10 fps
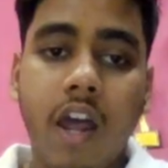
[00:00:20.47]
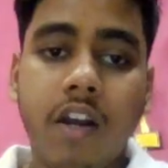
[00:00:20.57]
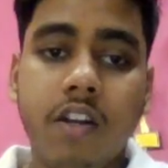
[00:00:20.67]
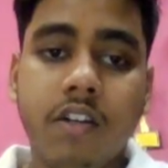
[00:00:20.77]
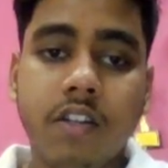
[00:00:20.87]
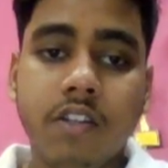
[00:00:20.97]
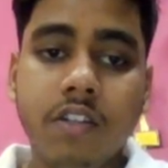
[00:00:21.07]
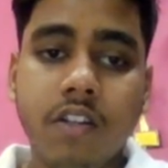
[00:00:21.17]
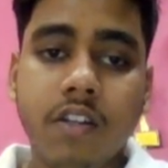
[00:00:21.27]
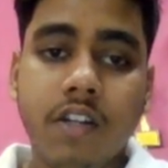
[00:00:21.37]
and
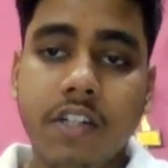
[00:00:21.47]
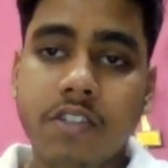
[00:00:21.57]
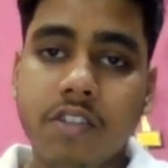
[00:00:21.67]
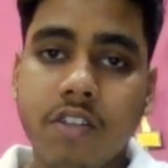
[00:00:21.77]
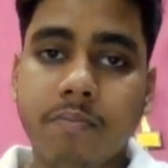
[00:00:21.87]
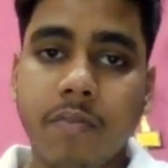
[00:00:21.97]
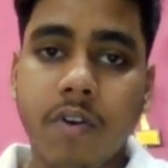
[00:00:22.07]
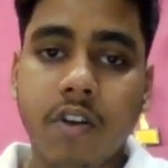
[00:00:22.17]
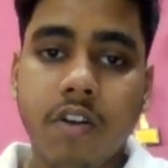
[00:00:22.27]
return its sum.